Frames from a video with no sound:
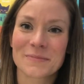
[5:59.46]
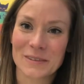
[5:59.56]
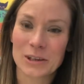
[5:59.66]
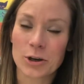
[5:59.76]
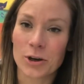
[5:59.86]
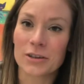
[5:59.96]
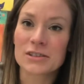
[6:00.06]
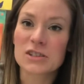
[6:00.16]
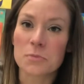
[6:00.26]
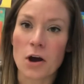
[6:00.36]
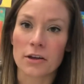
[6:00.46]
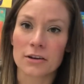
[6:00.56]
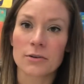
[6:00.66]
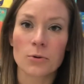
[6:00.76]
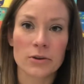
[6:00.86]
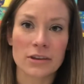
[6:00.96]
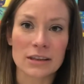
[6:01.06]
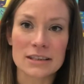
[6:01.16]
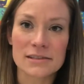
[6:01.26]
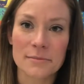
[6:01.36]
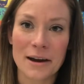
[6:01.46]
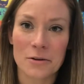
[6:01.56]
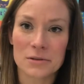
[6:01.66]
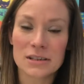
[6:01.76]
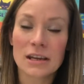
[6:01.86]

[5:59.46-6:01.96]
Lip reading: Good, smaller or the least amount.